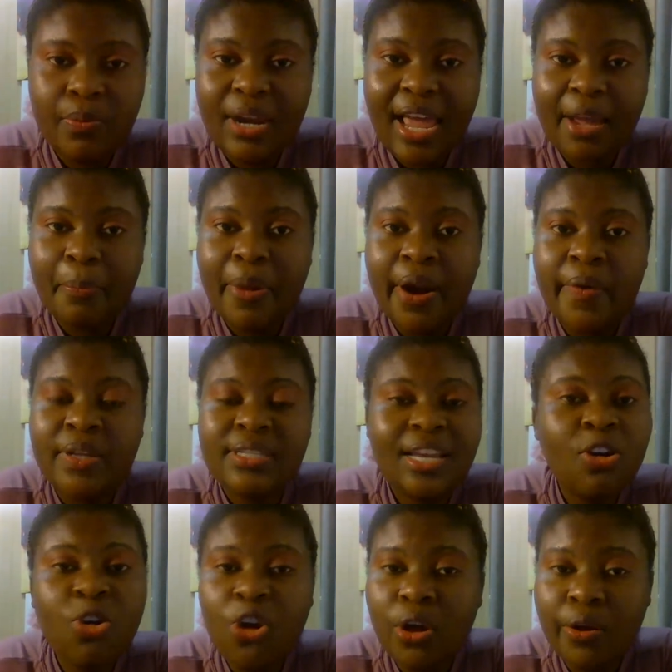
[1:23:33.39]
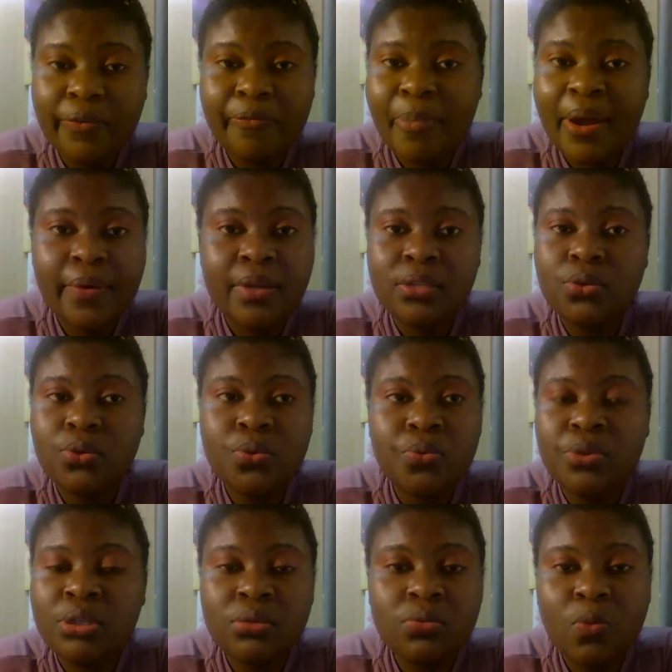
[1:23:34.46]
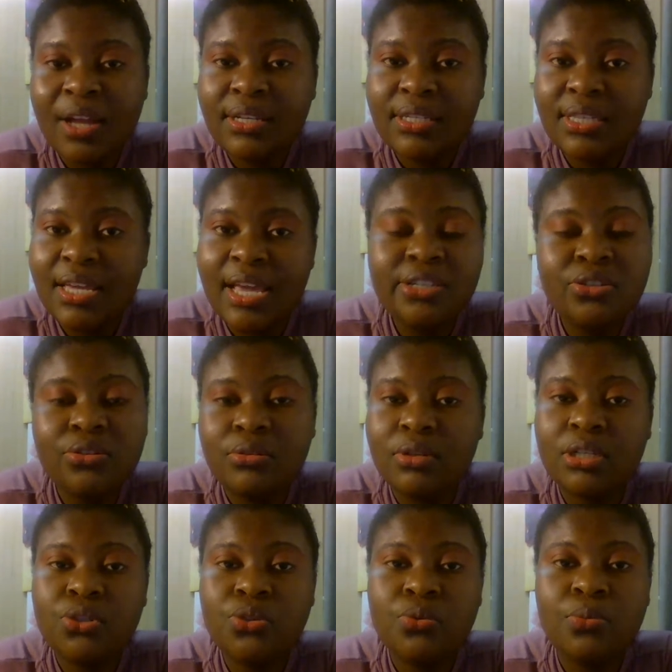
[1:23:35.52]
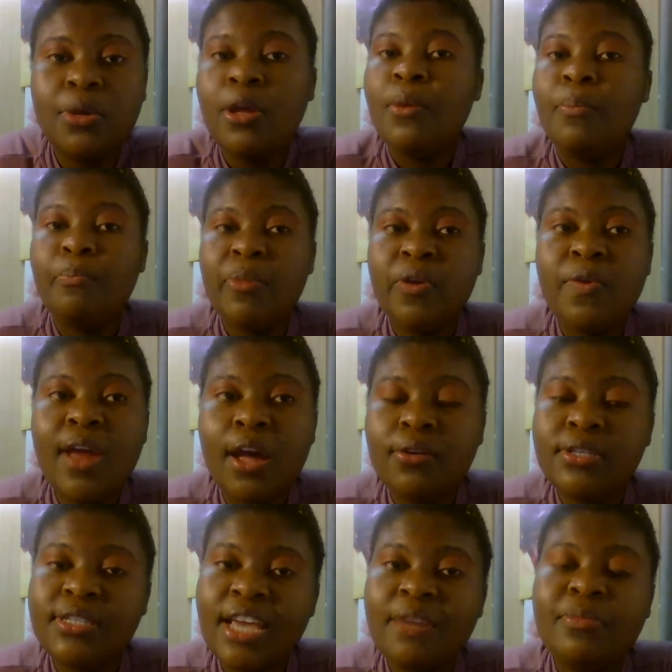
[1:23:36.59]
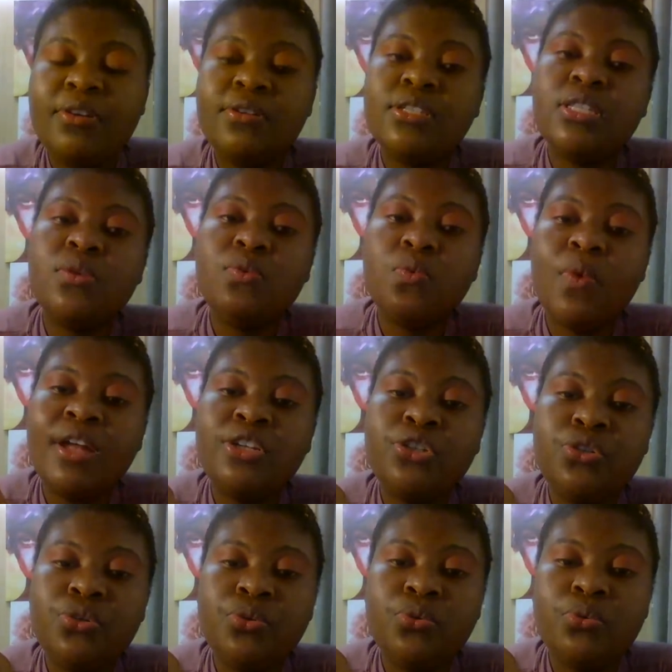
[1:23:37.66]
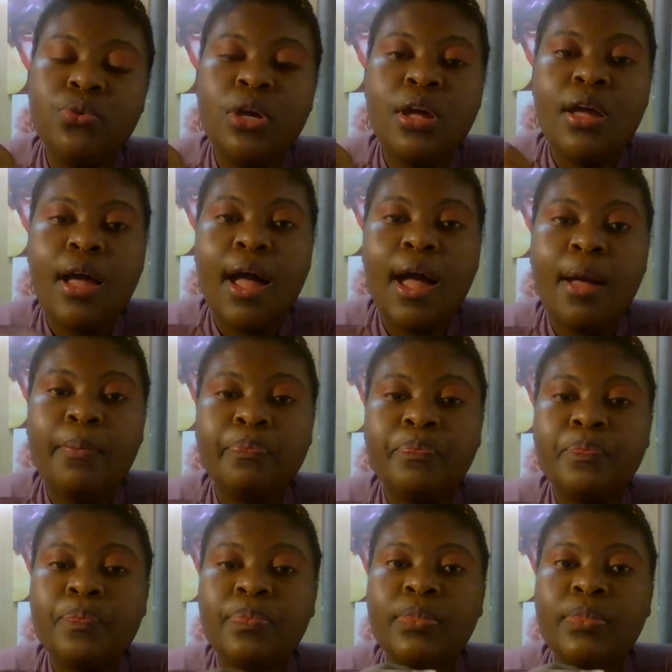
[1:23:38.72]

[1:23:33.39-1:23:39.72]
like parents a lot of parents who wouldn't want their children to marry outside because they'd want to um,